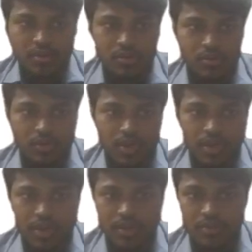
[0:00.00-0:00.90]
rows are
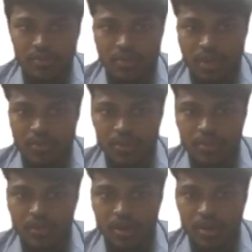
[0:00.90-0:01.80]
10, so that
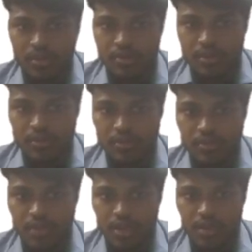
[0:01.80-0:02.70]
means r is equals to
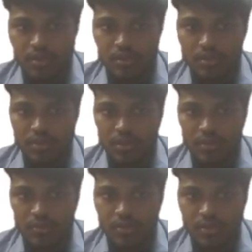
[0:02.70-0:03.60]
10. So
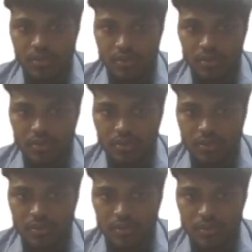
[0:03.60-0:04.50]
therefore,
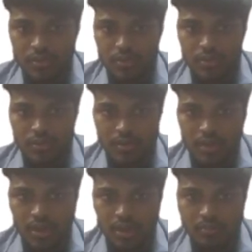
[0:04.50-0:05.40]

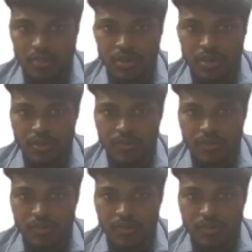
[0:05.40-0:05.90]
the number